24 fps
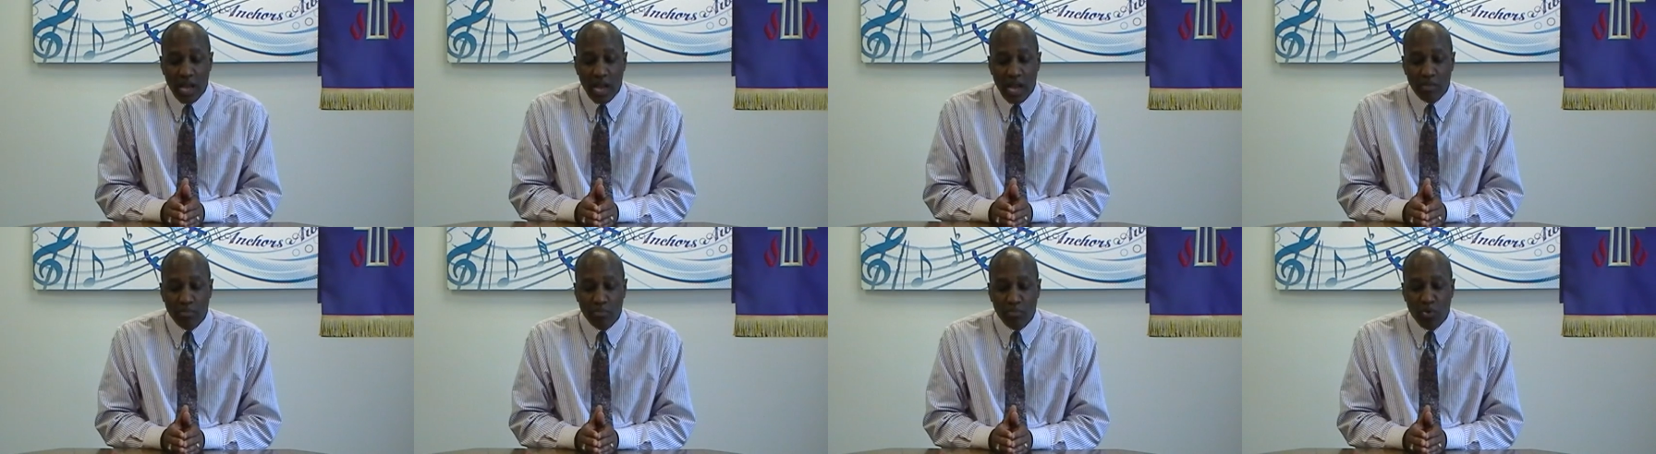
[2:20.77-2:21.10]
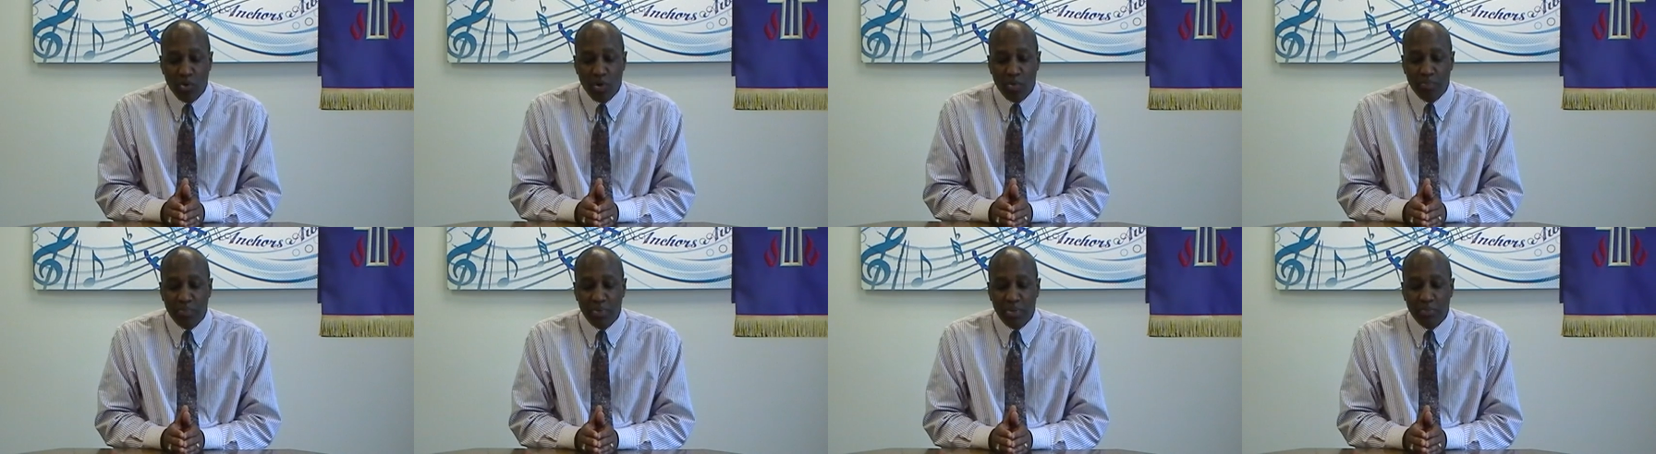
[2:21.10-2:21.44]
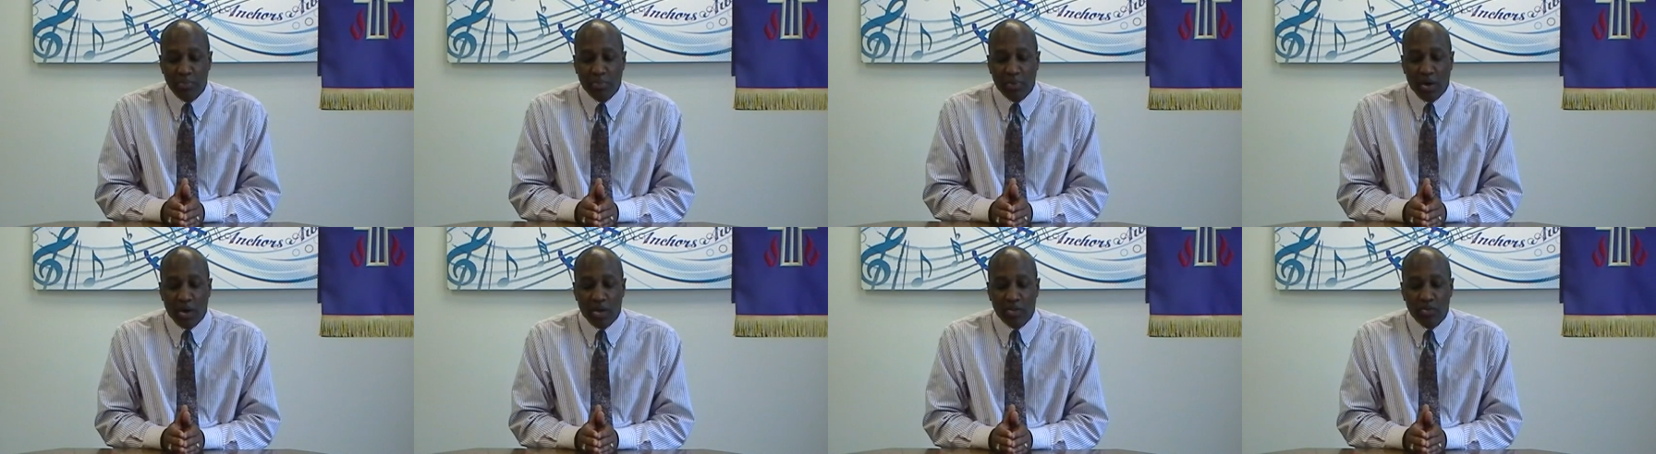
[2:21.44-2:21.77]
and more
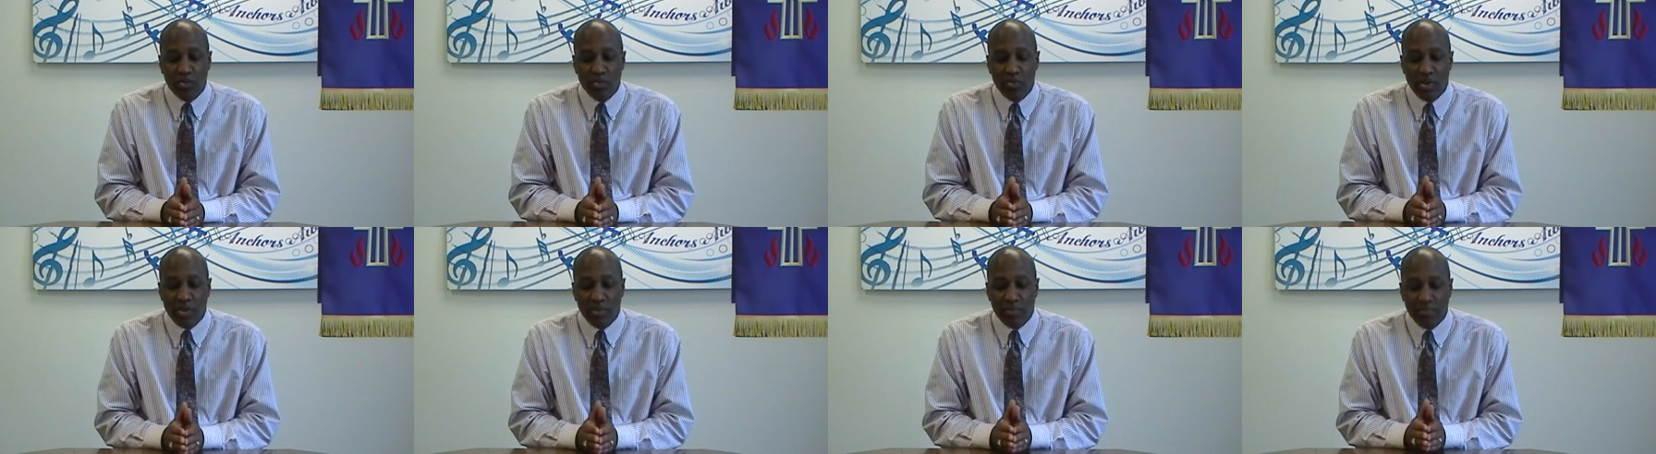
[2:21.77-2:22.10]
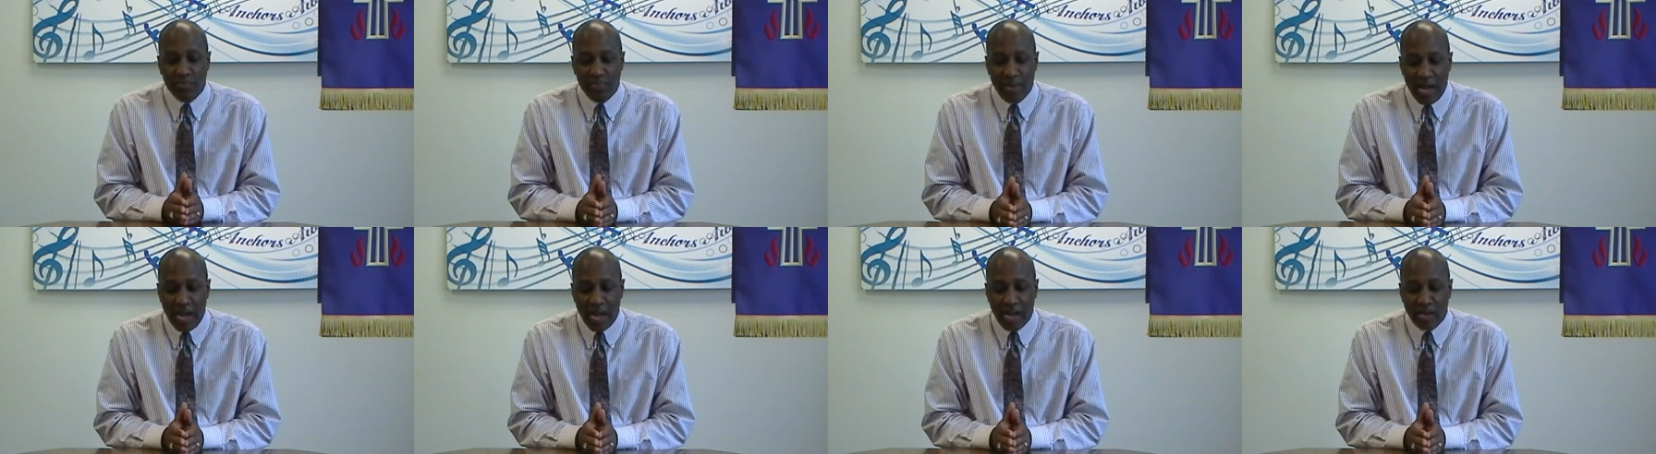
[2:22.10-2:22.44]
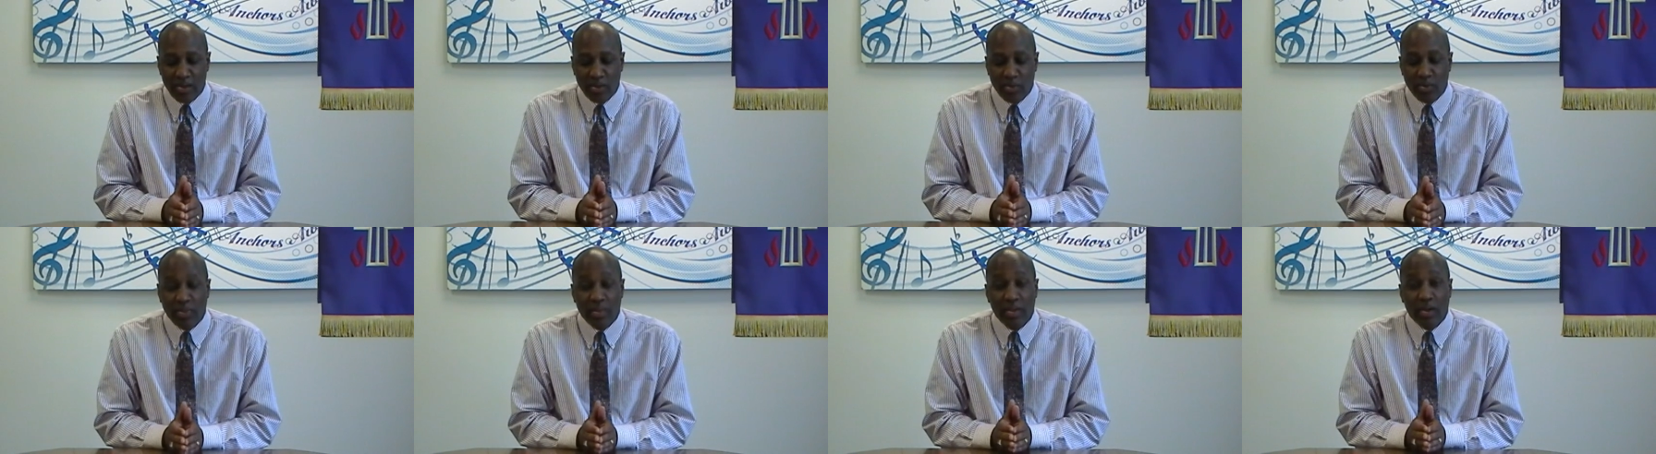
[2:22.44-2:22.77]
people are doing
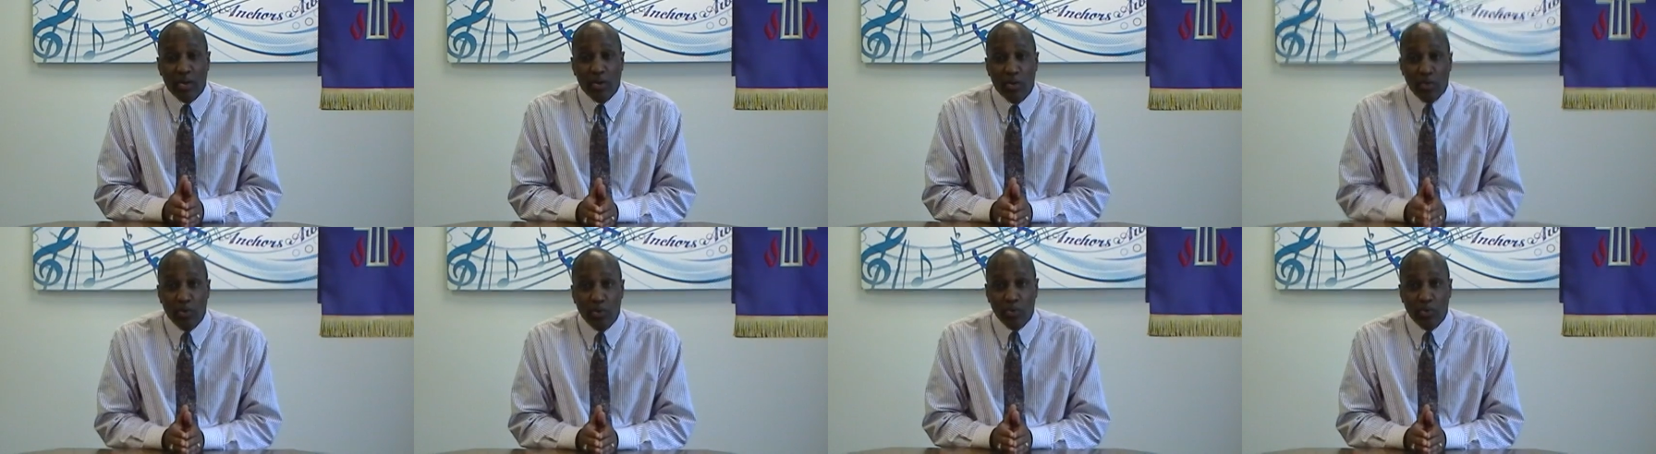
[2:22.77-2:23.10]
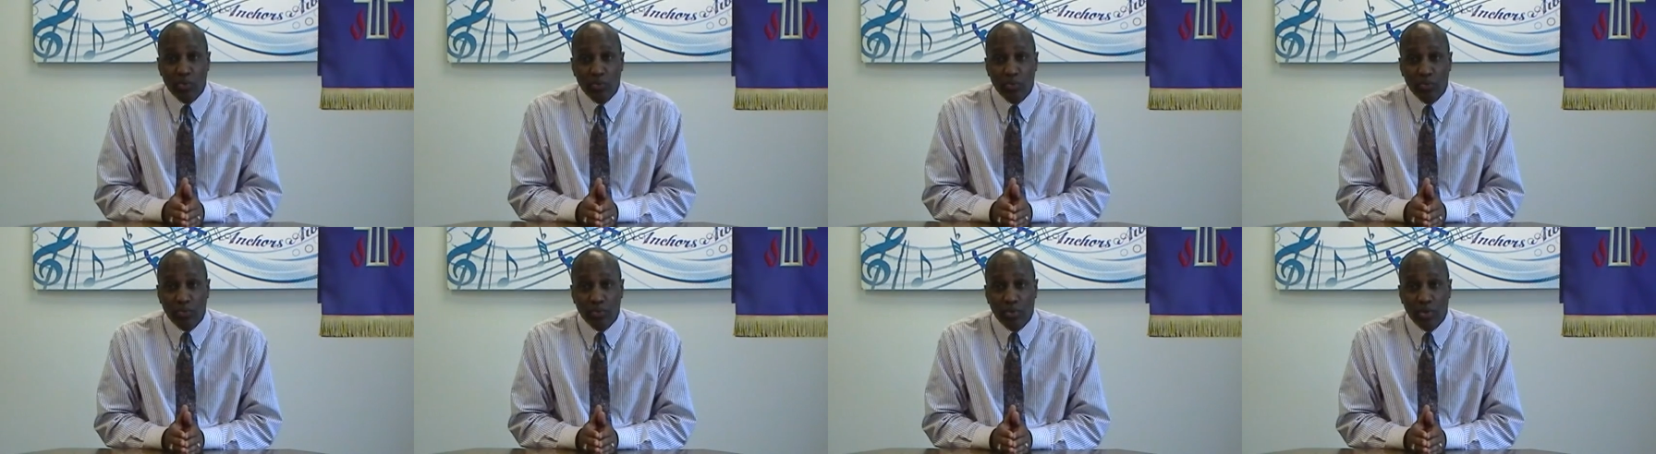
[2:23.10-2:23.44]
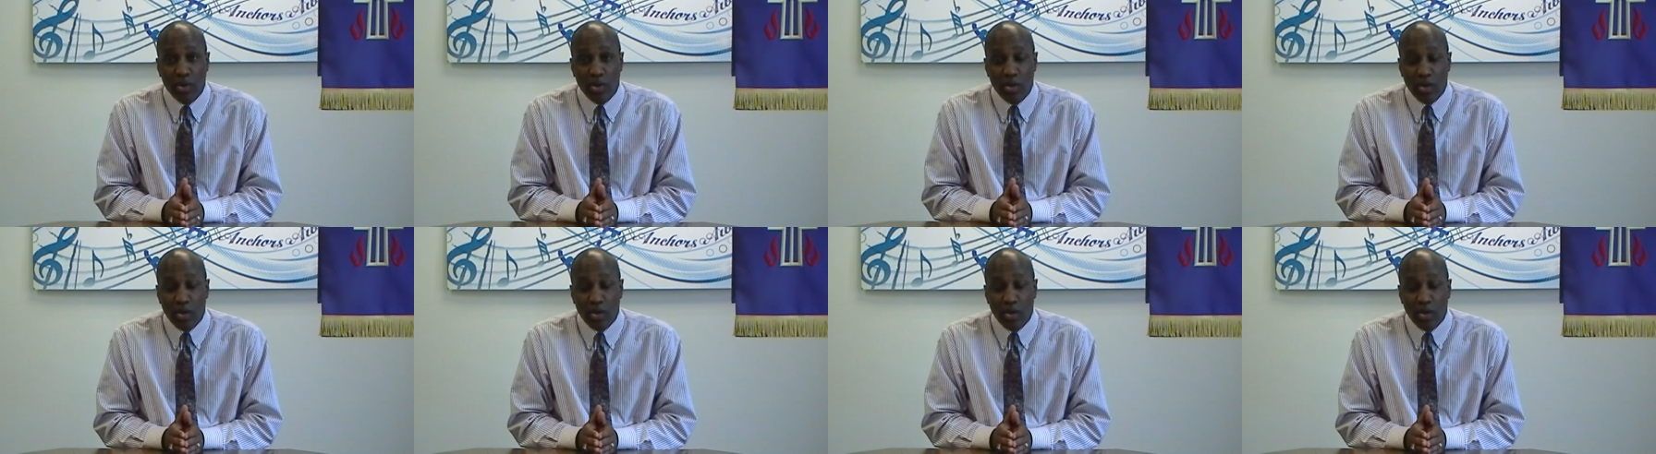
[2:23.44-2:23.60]
fine on their own,